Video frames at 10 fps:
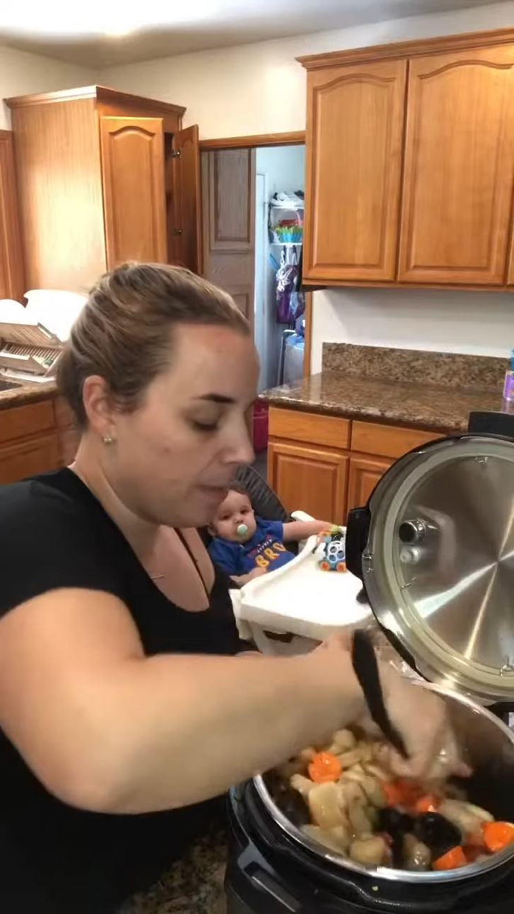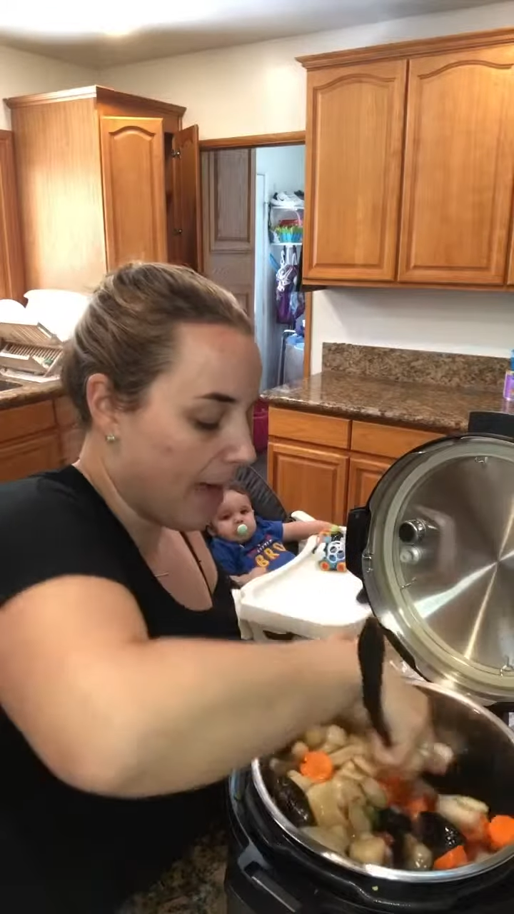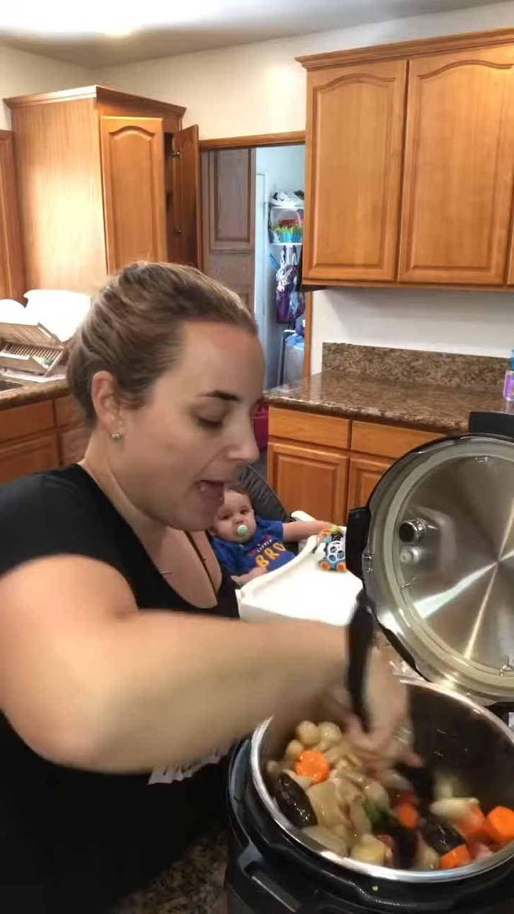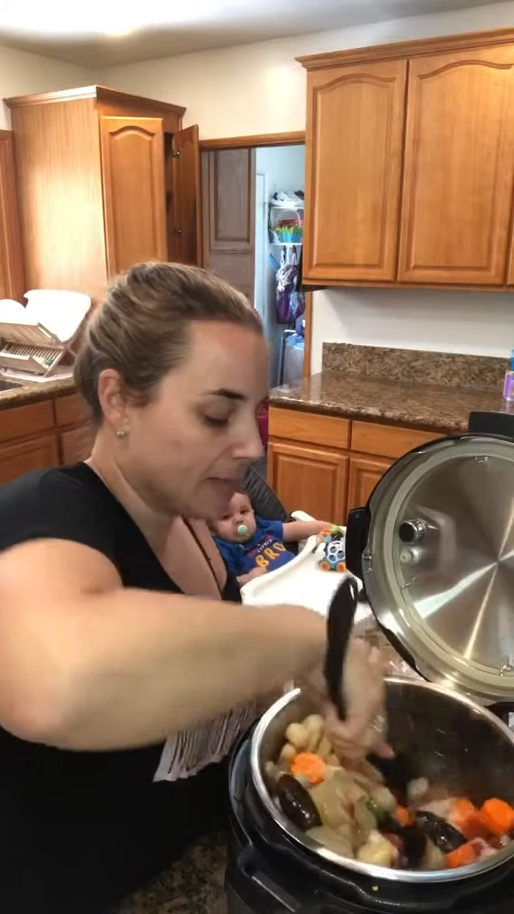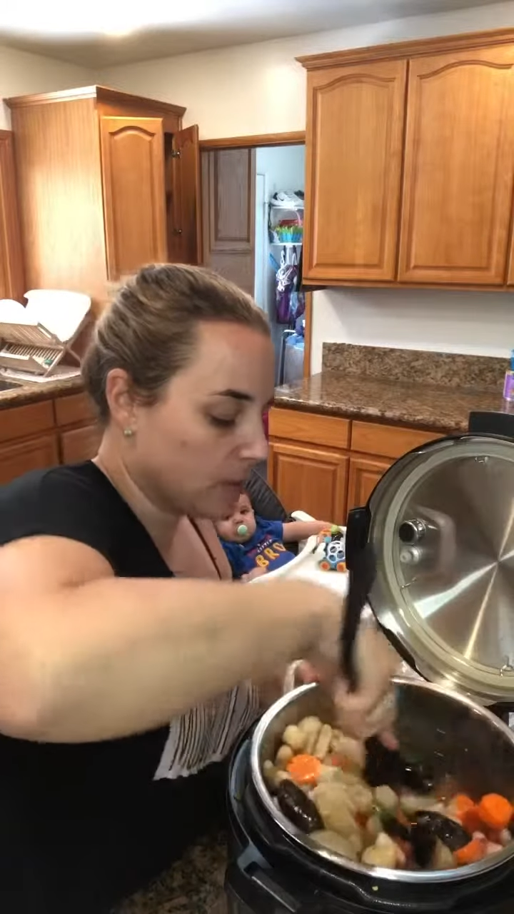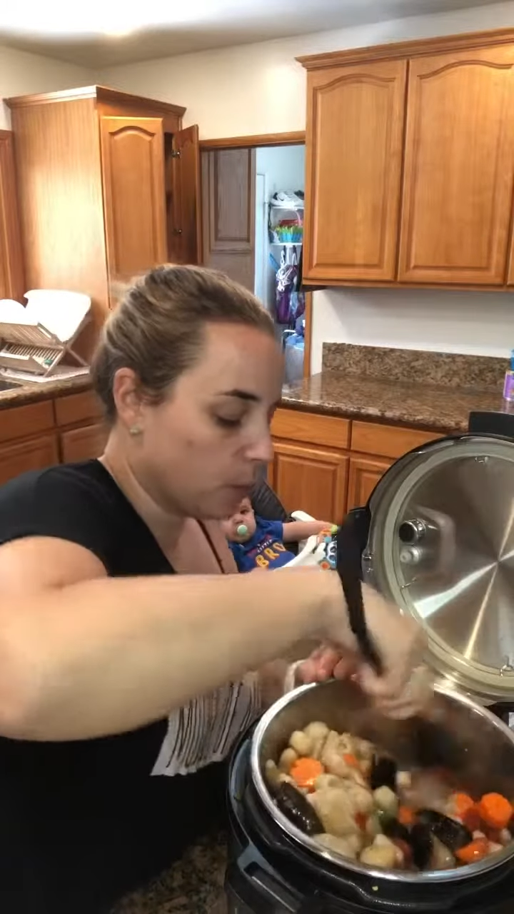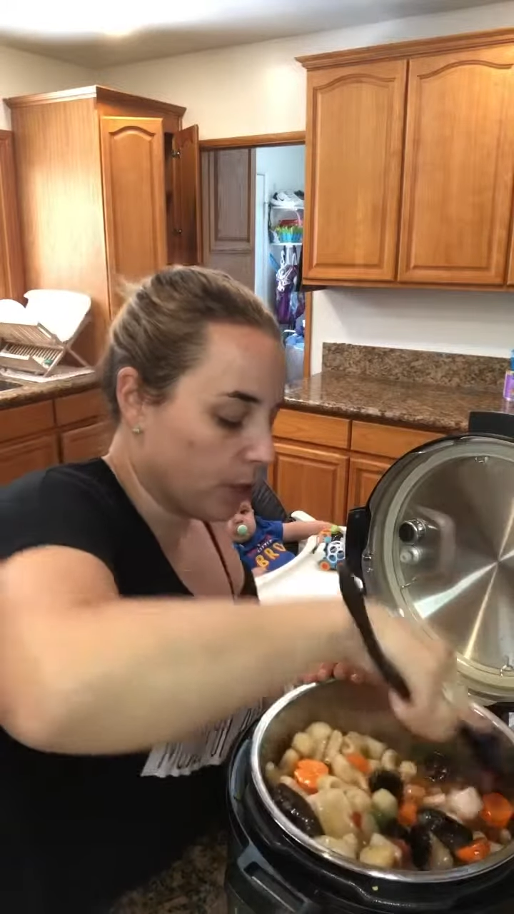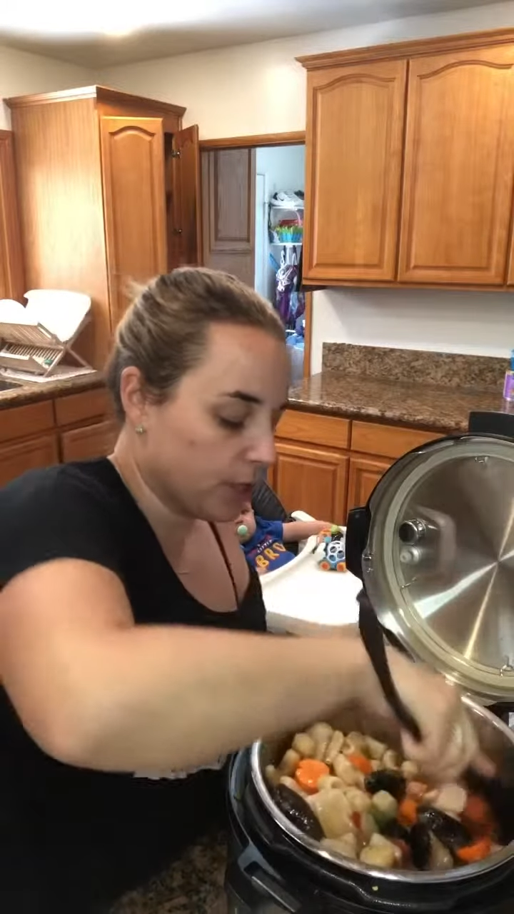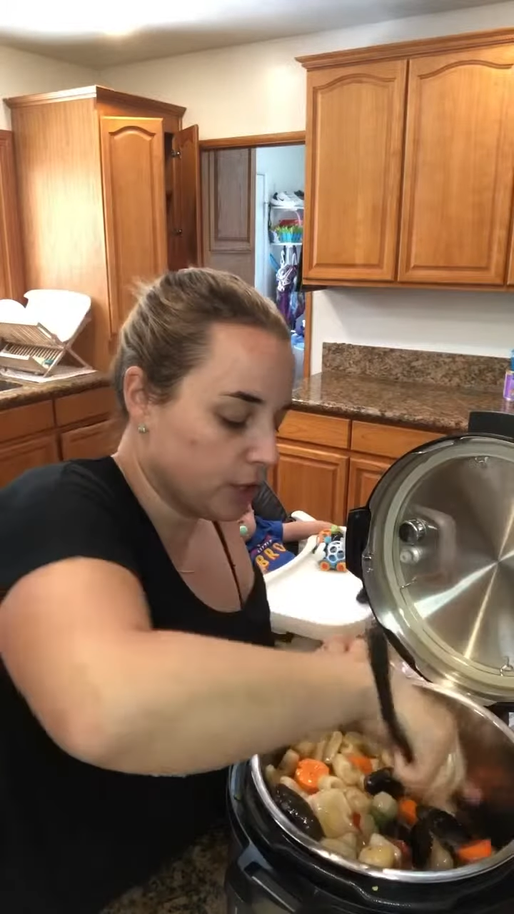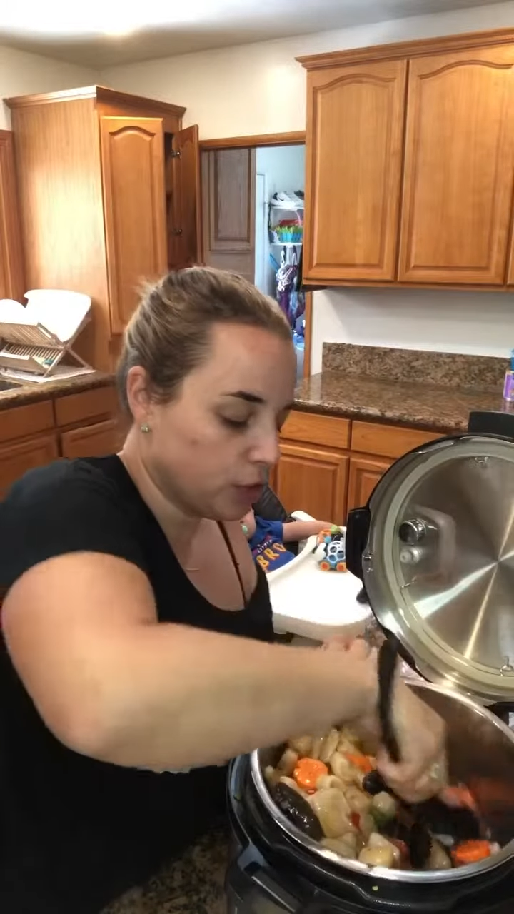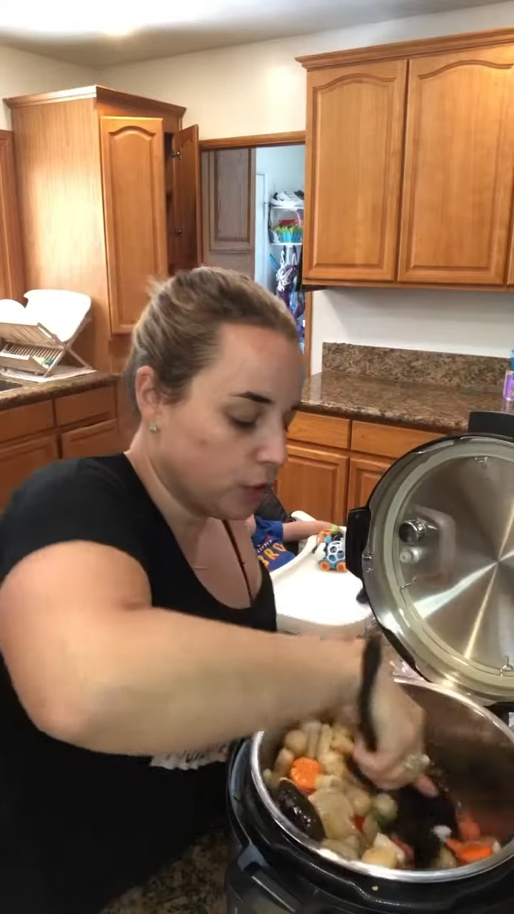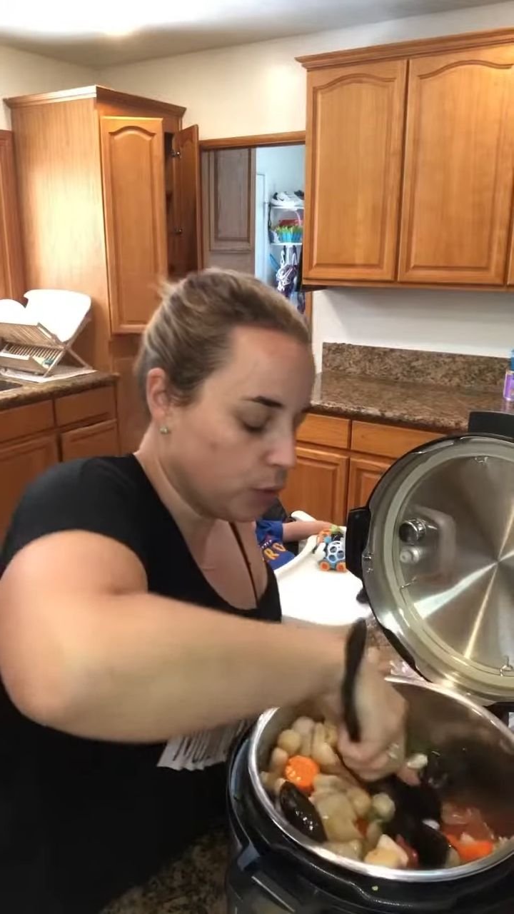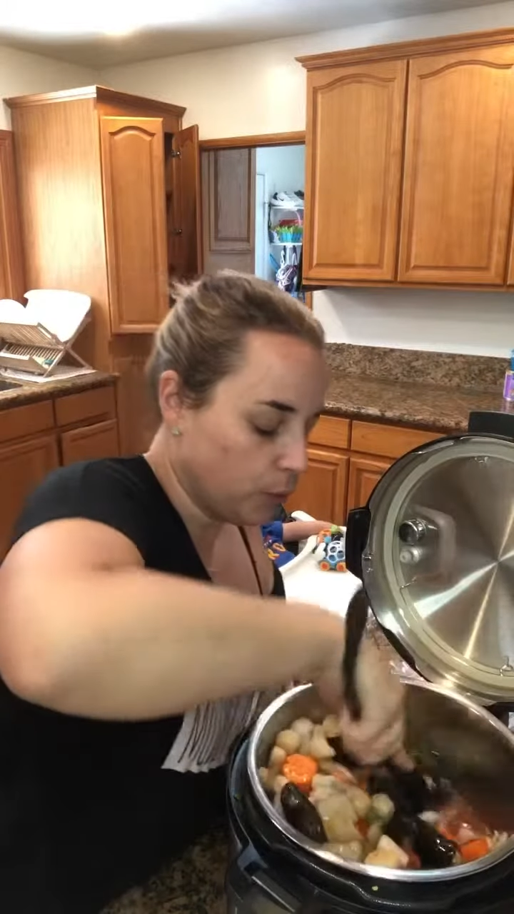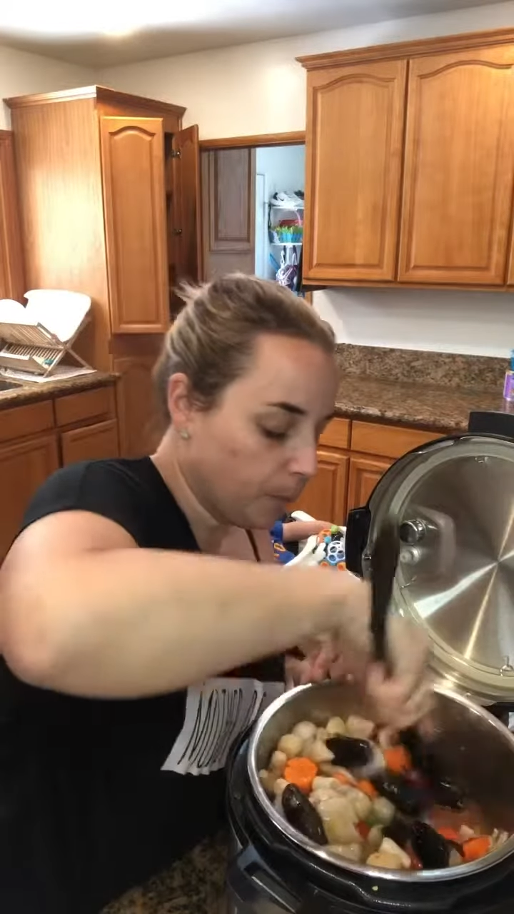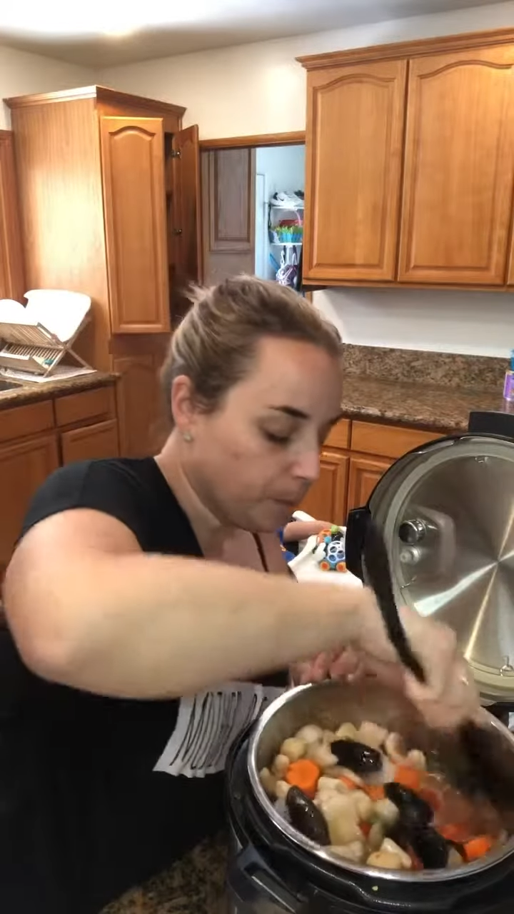past, we're gonna
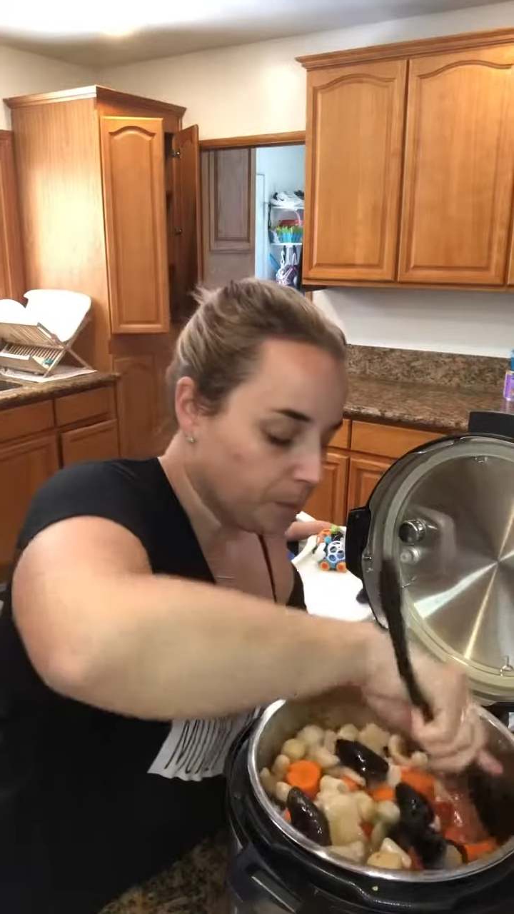do